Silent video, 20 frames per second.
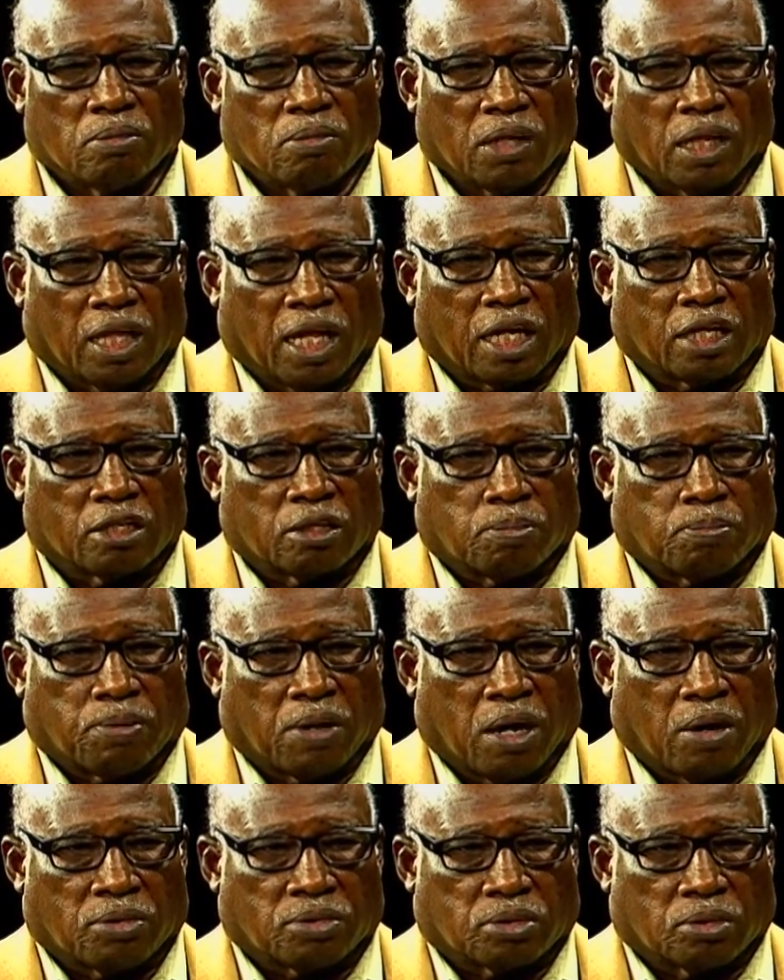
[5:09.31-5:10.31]
a lot of the
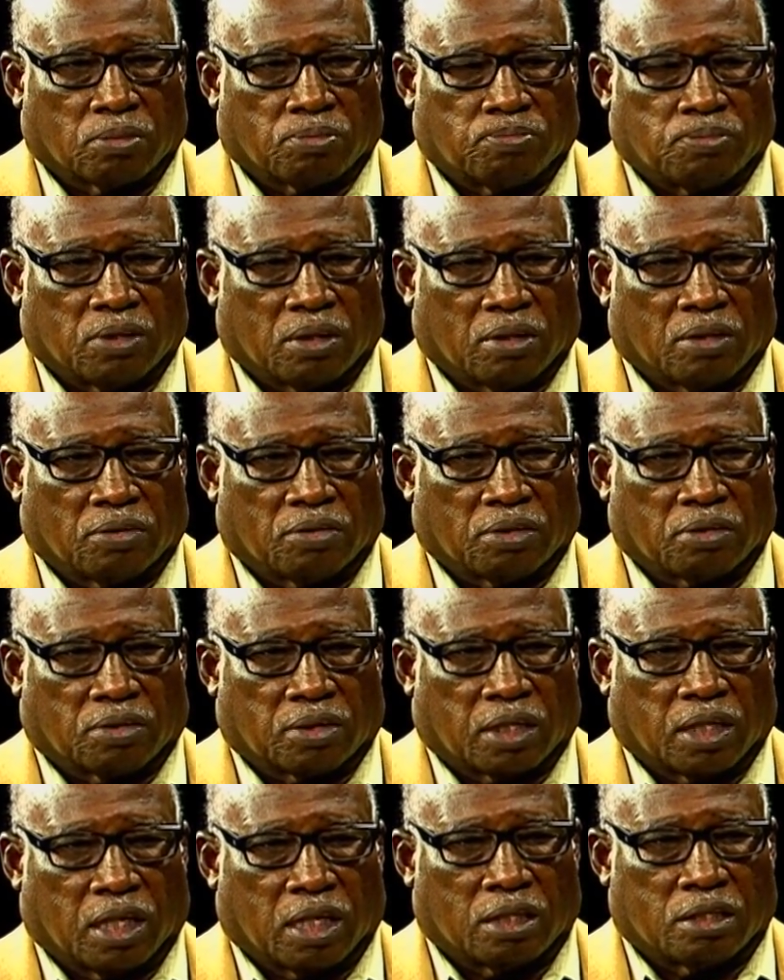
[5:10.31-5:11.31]
parents of the
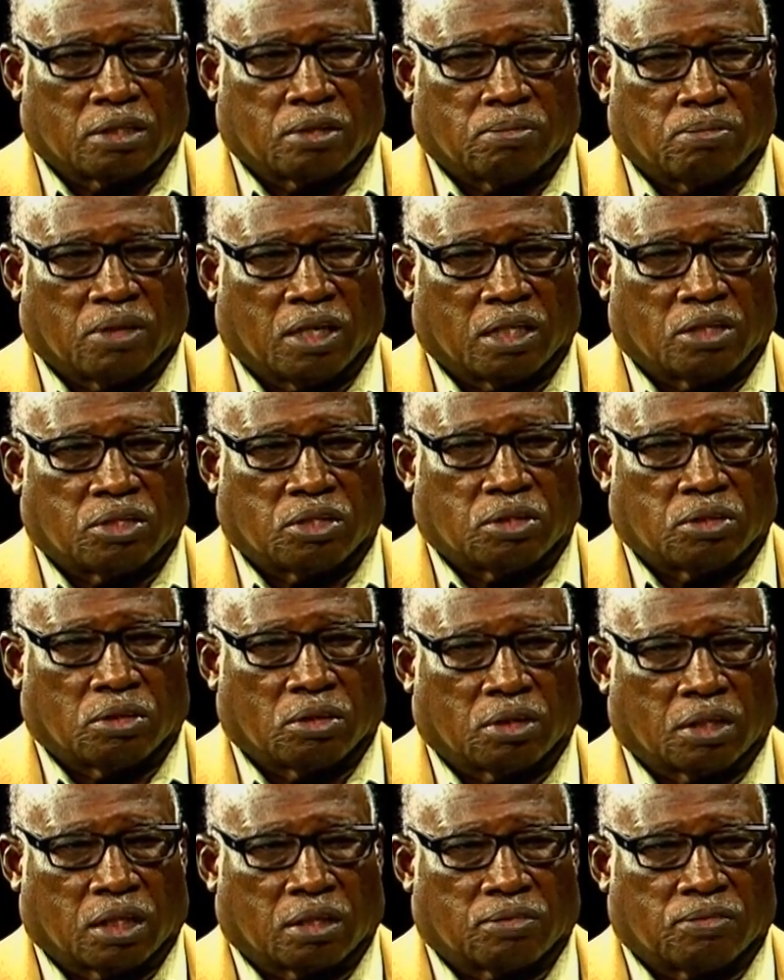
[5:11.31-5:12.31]
kids made
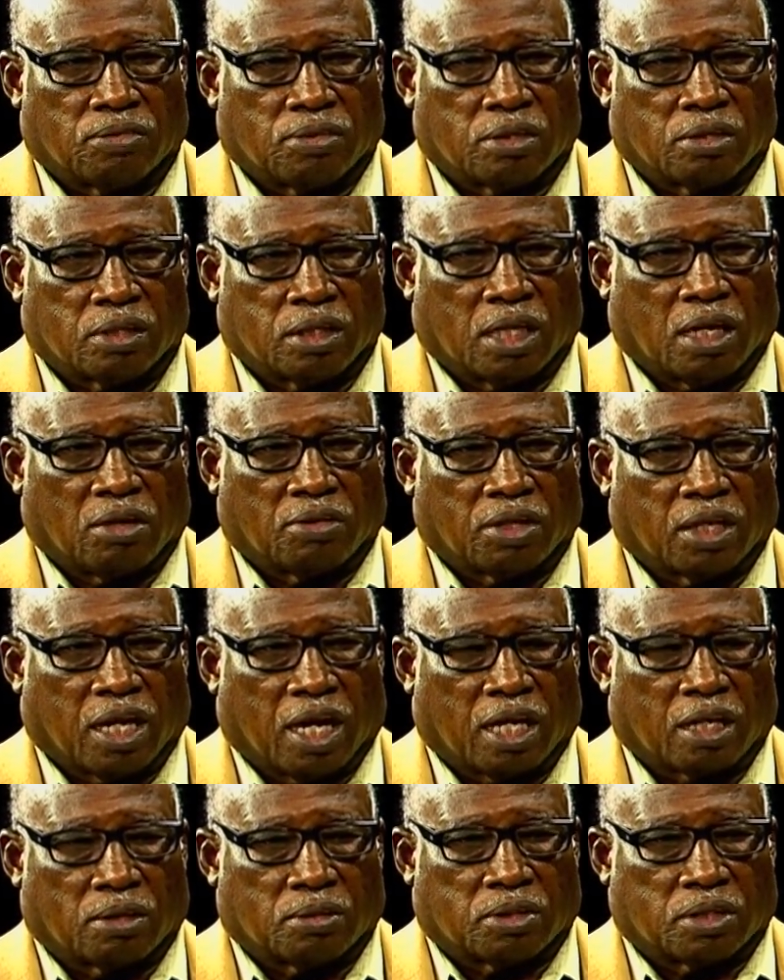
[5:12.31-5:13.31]
sure that now they
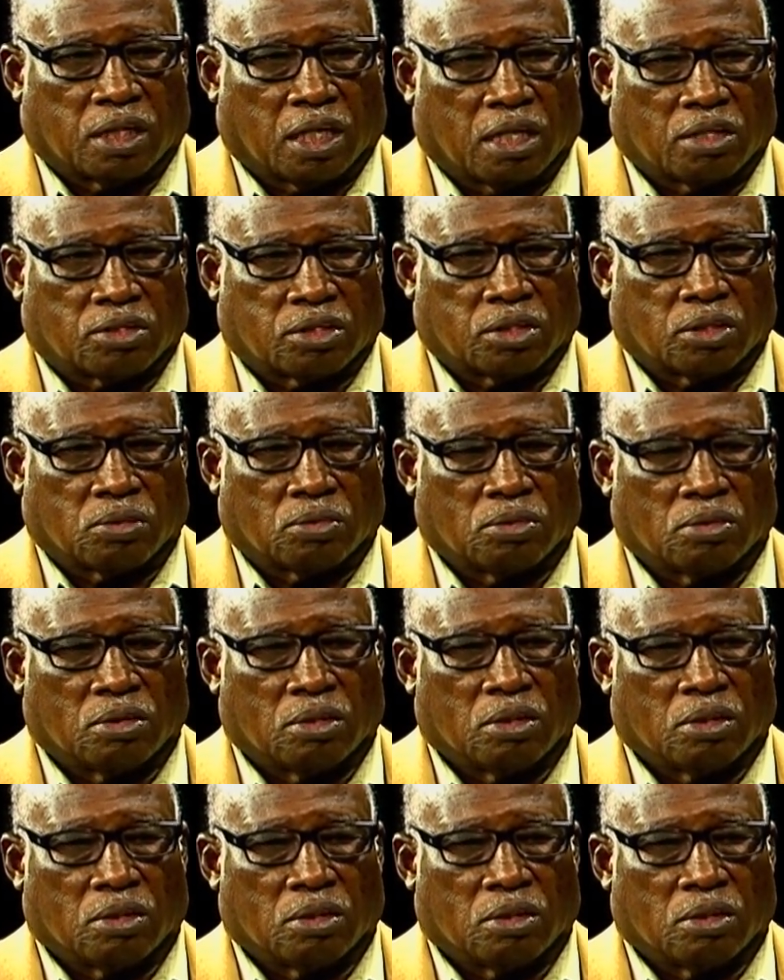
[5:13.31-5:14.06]
had a chance to